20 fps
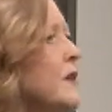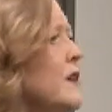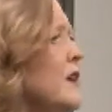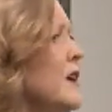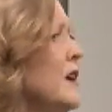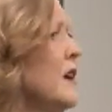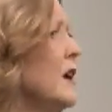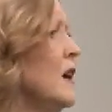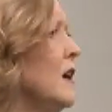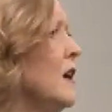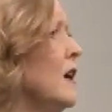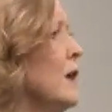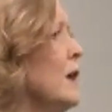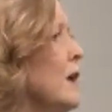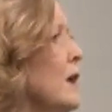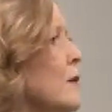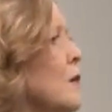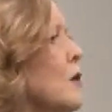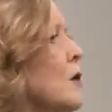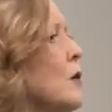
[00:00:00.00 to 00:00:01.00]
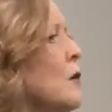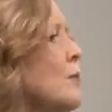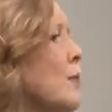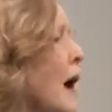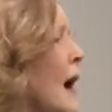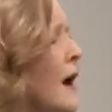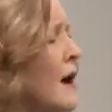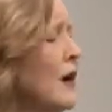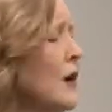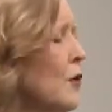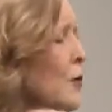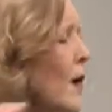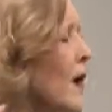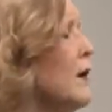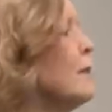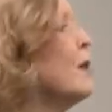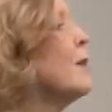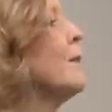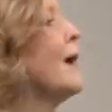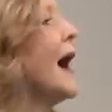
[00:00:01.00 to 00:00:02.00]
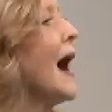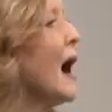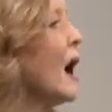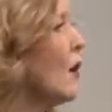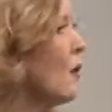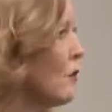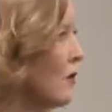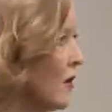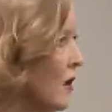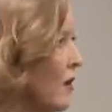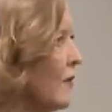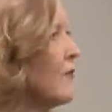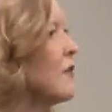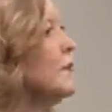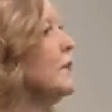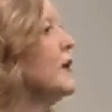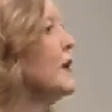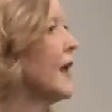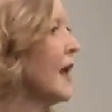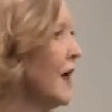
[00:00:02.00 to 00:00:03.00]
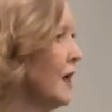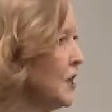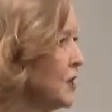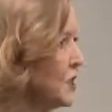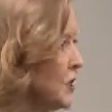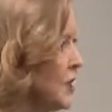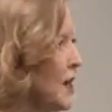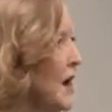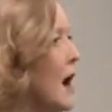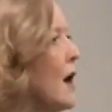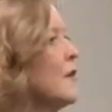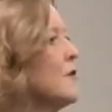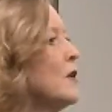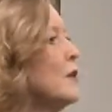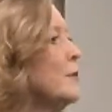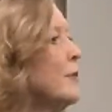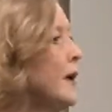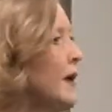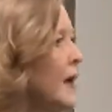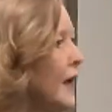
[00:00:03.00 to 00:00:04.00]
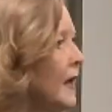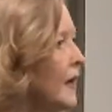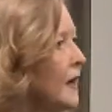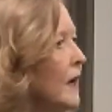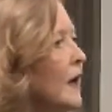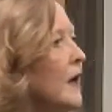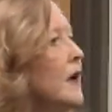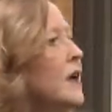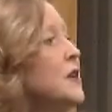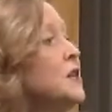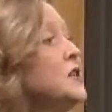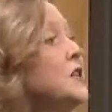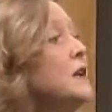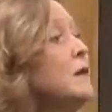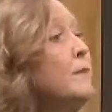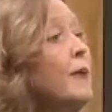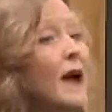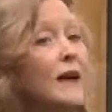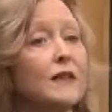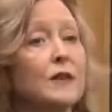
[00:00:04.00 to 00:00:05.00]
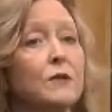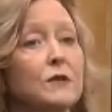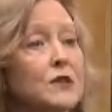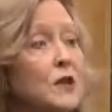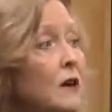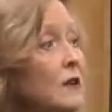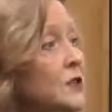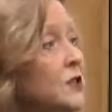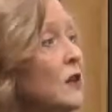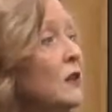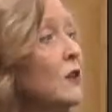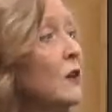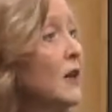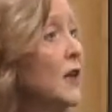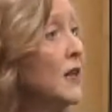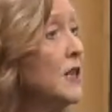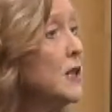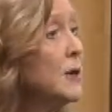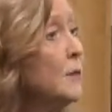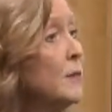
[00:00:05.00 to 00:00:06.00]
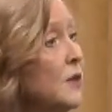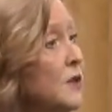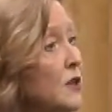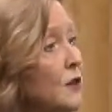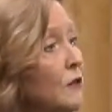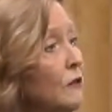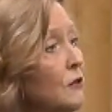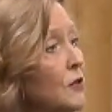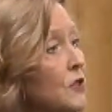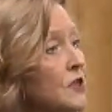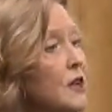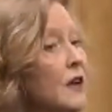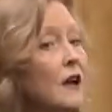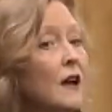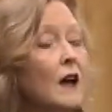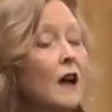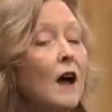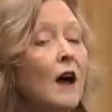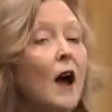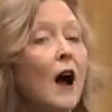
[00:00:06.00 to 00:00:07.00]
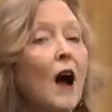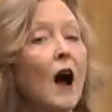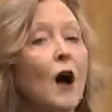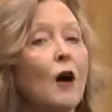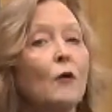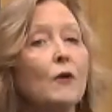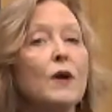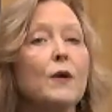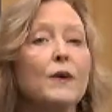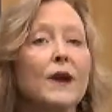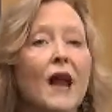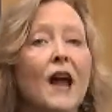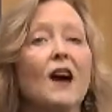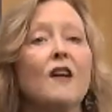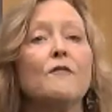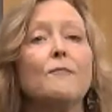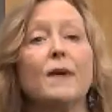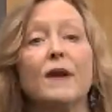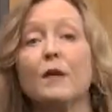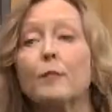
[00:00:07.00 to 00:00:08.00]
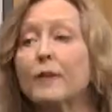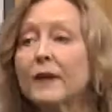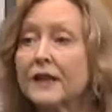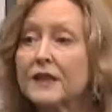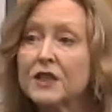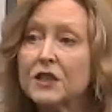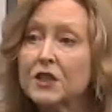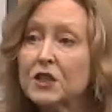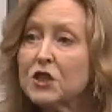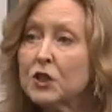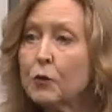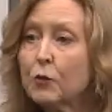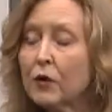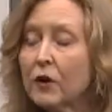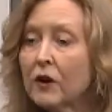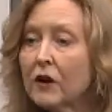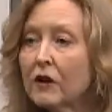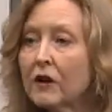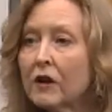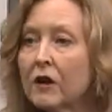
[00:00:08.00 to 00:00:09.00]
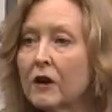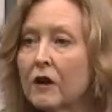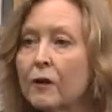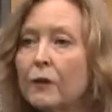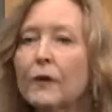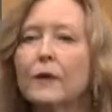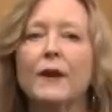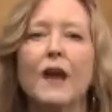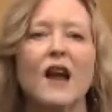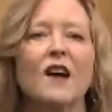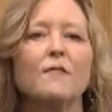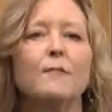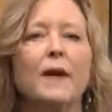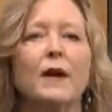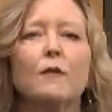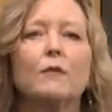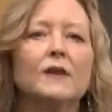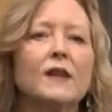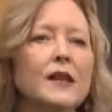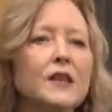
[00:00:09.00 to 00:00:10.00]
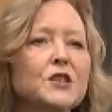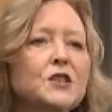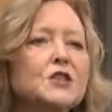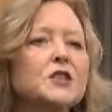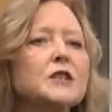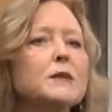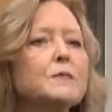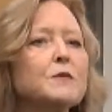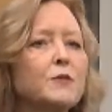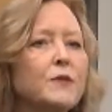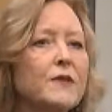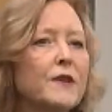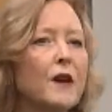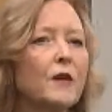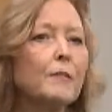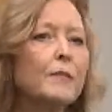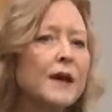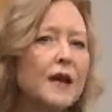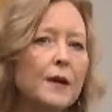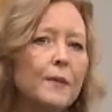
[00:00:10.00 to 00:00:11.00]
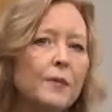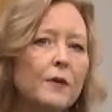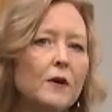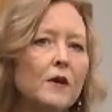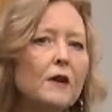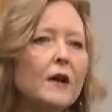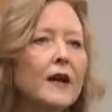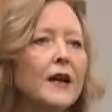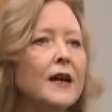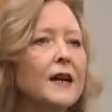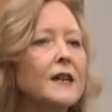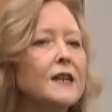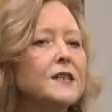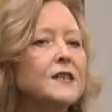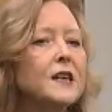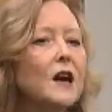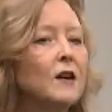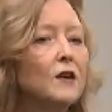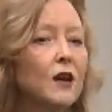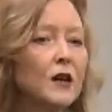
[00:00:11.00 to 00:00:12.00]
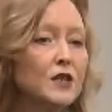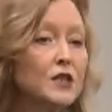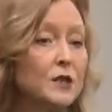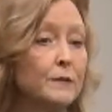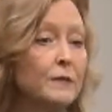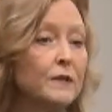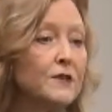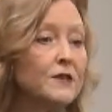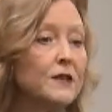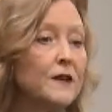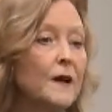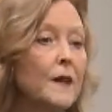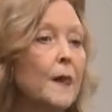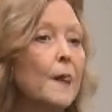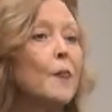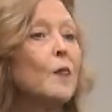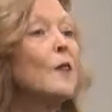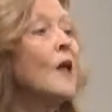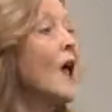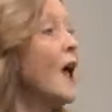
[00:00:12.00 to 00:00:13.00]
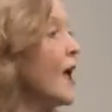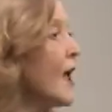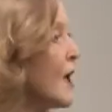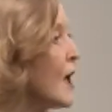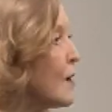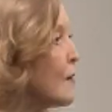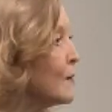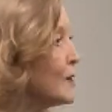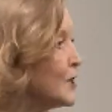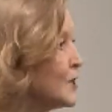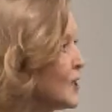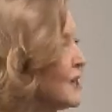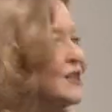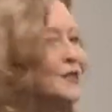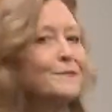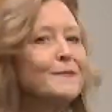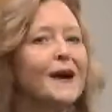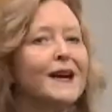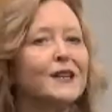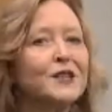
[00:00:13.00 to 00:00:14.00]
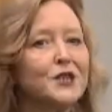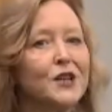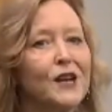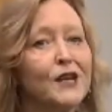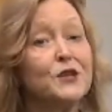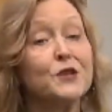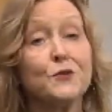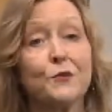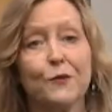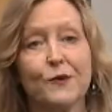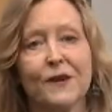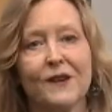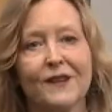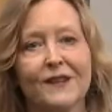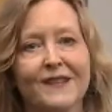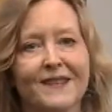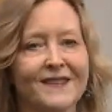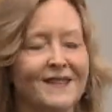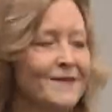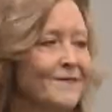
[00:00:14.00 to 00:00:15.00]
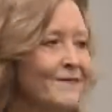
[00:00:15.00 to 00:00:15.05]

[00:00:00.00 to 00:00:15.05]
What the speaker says: the incredible power of communication and how they're being to impact the results they're looking to produce, we would have better places to work, we would have better relationships with our people and our customers, and we just might change the world.